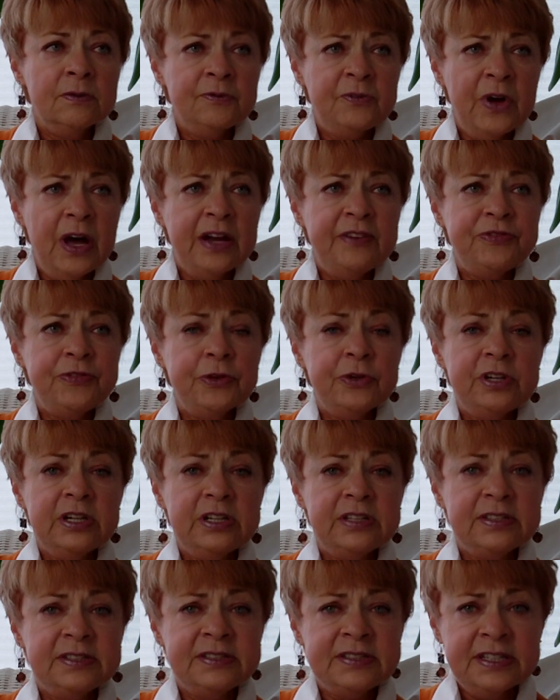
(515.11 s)

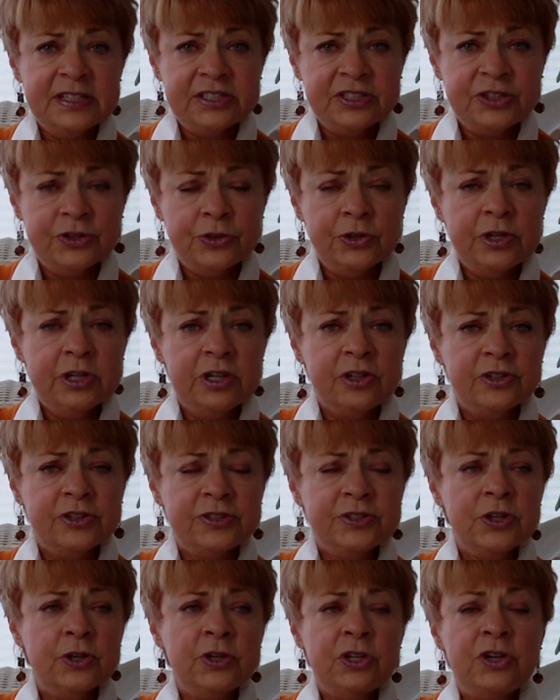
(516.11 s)
5:30 to 6:30 or
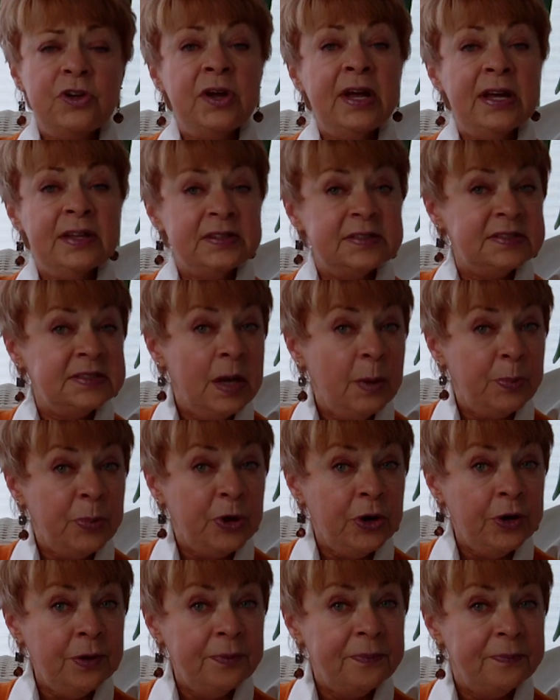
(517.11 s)
so, you had
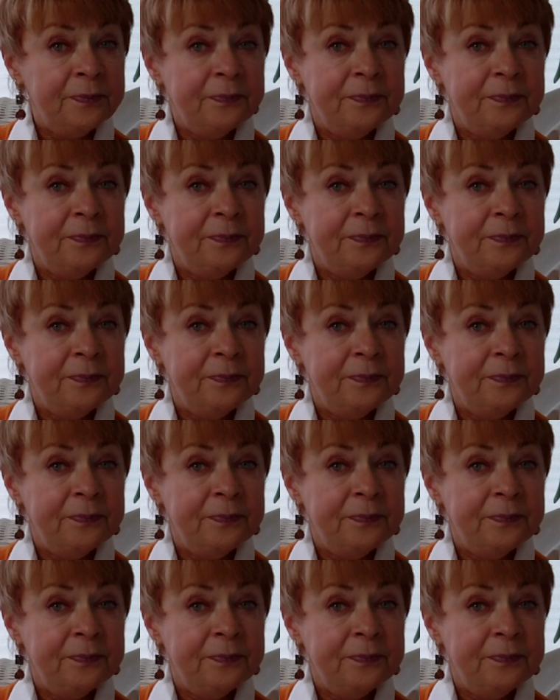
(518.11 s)
supper.